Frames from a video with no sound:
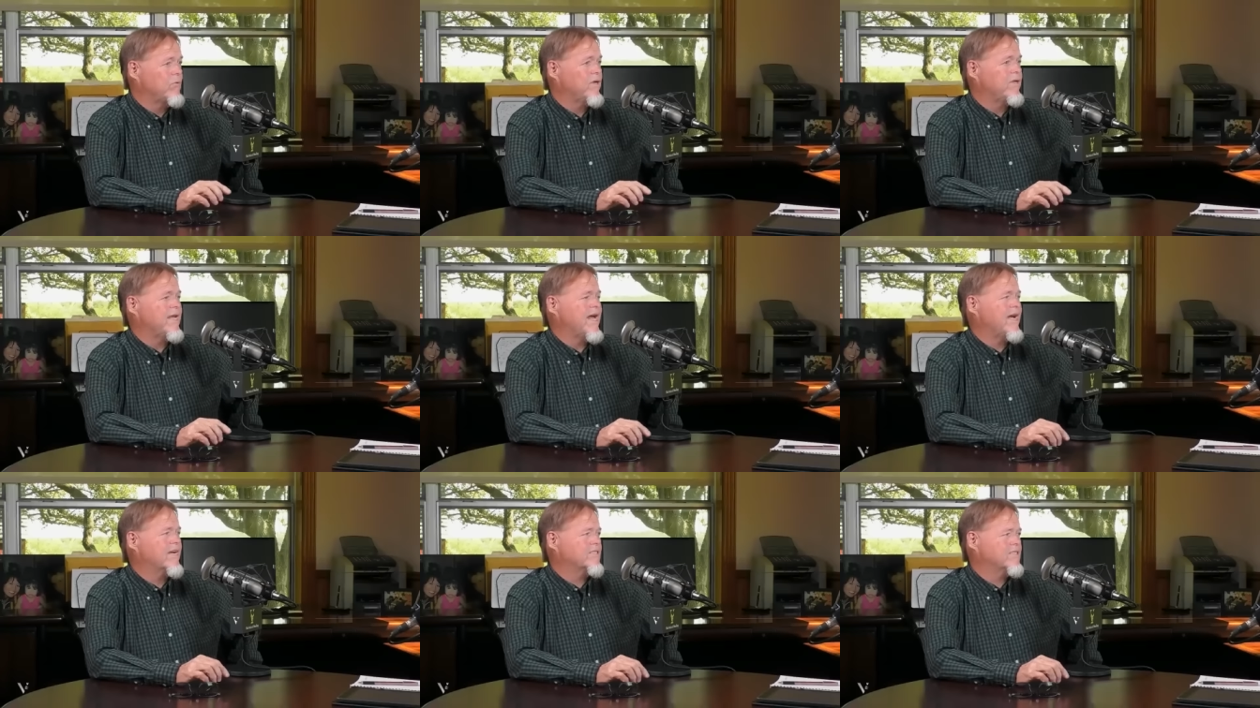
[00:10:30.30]

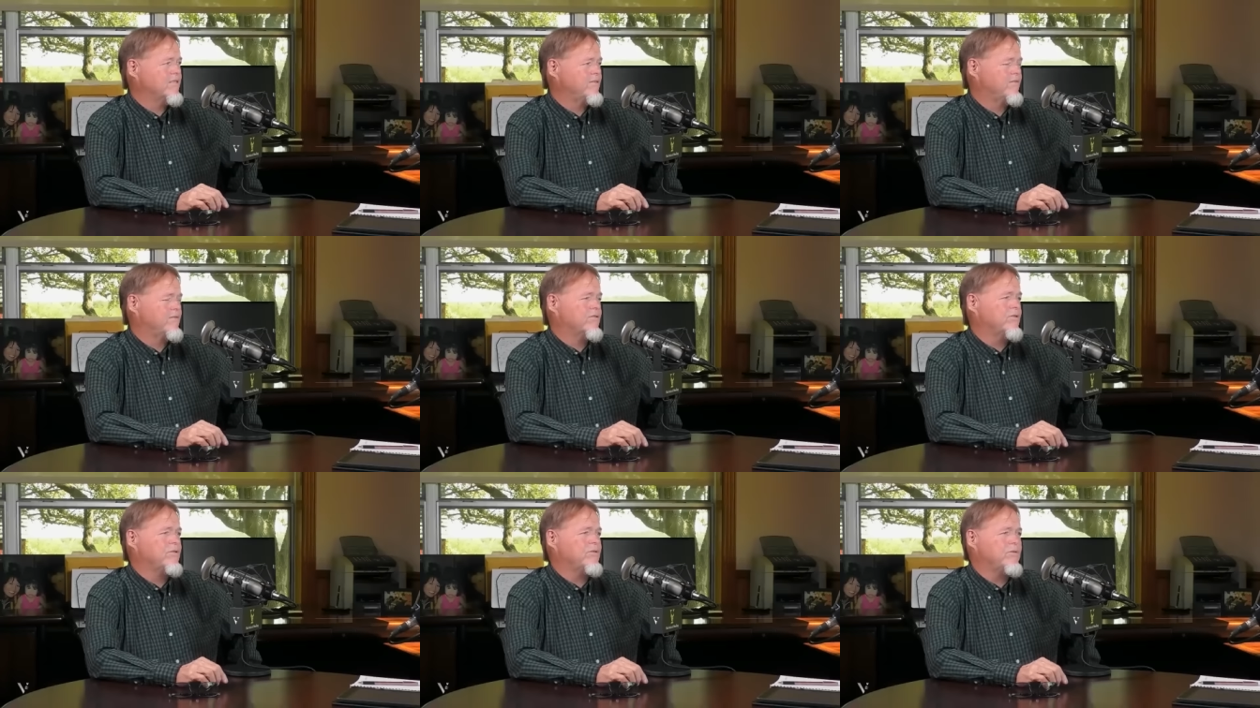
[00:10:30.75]
We actually
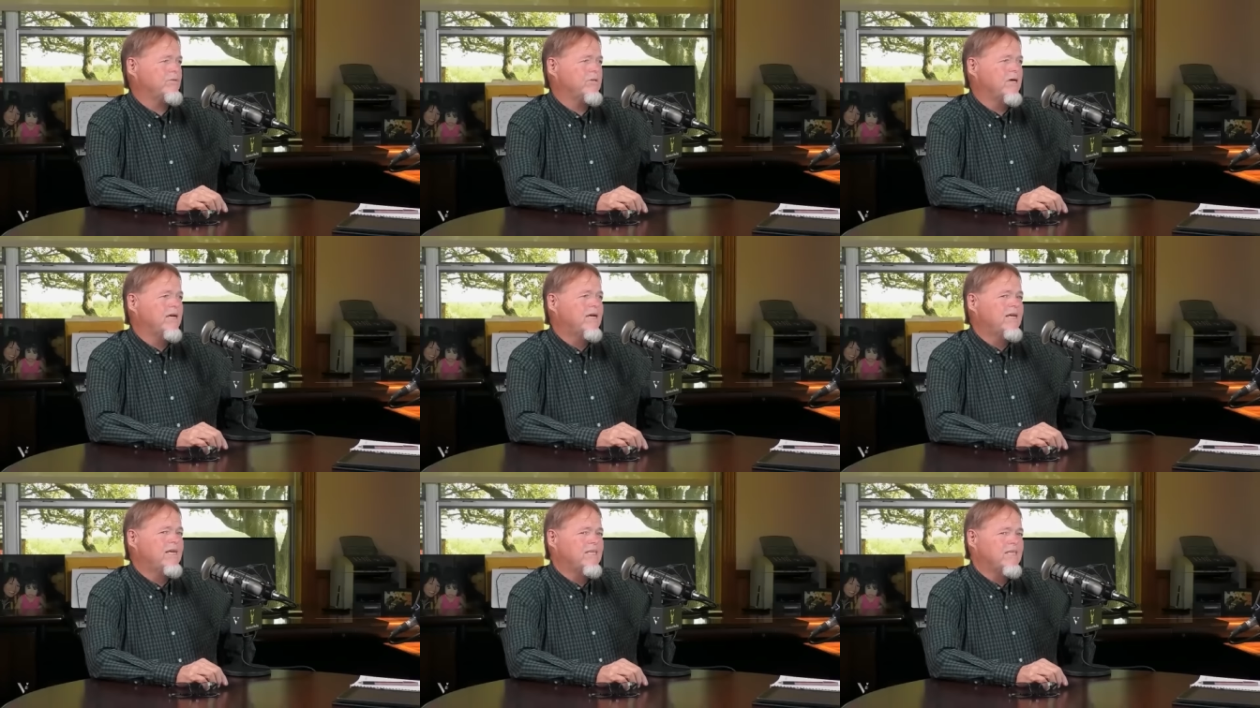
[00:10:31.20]
flew
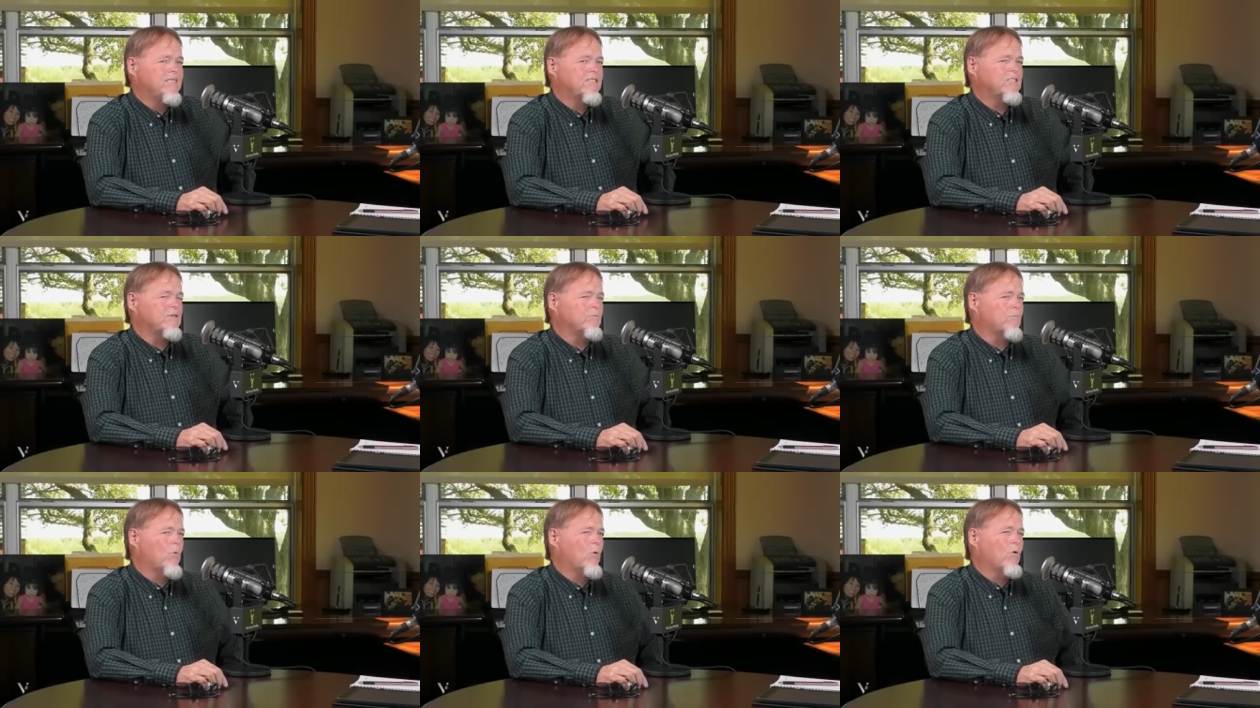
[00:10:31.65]

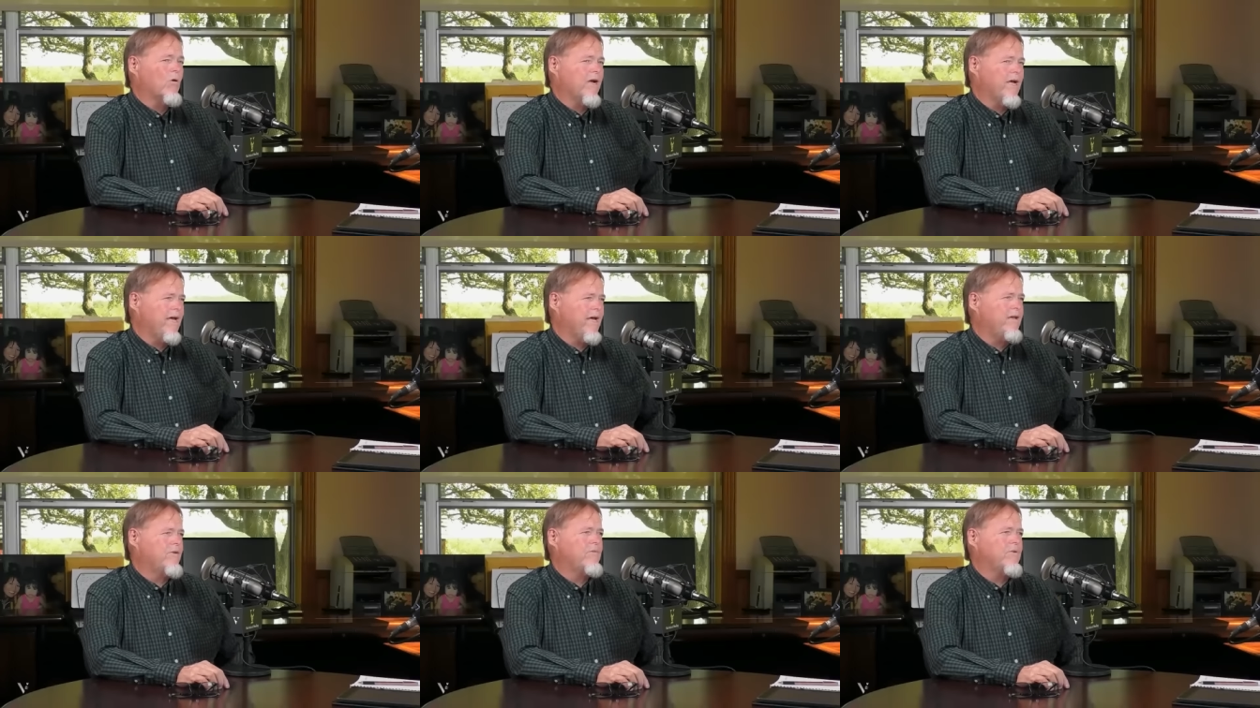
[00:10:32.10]
some more
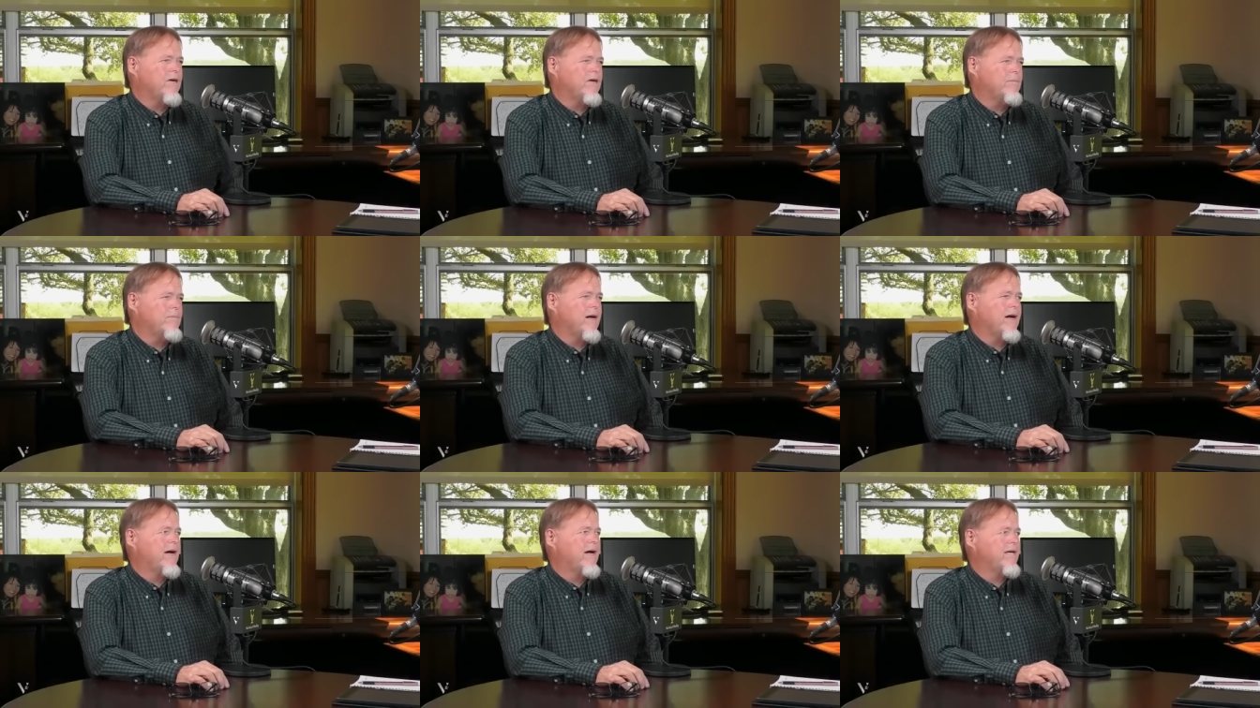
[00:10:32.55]
head
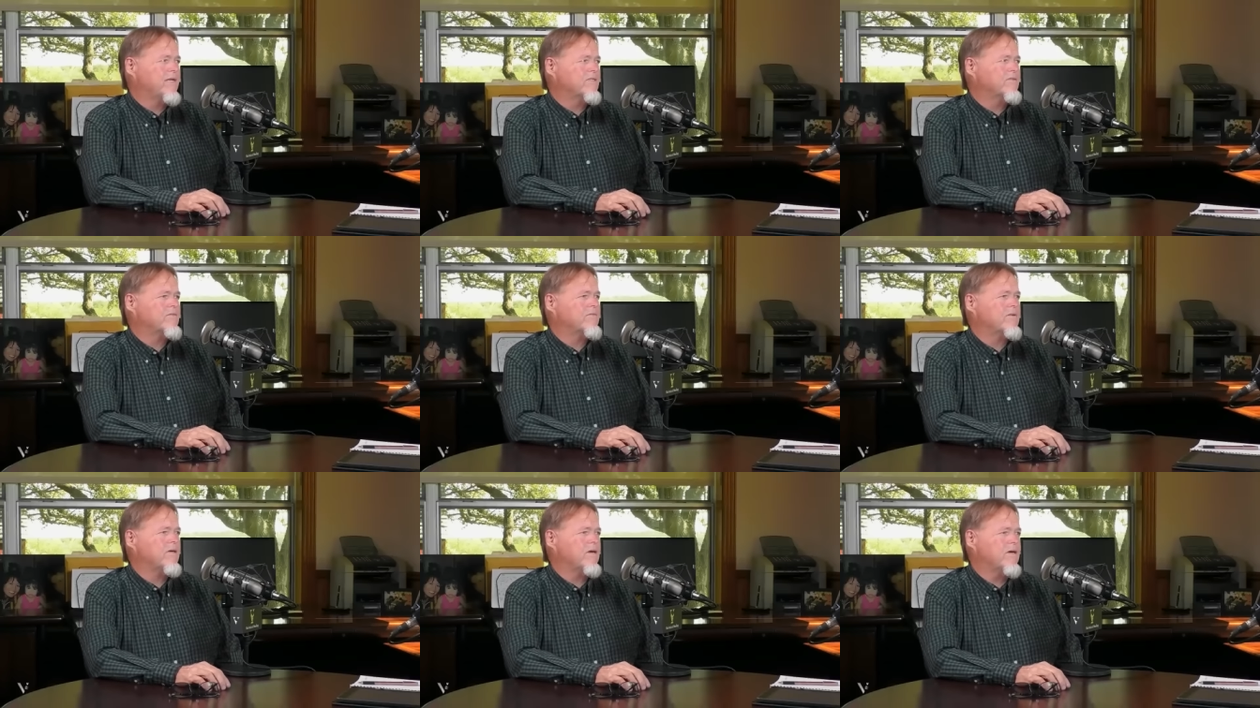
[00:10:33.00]

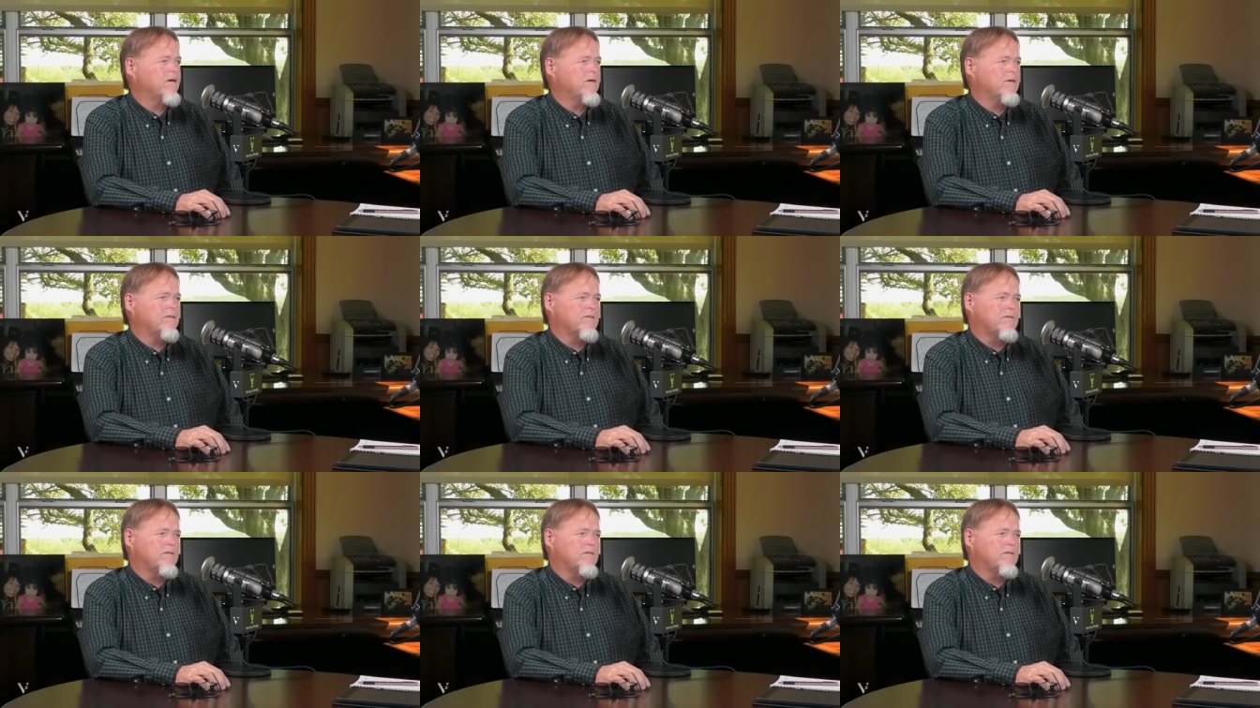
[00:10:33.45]
rabbis, uh,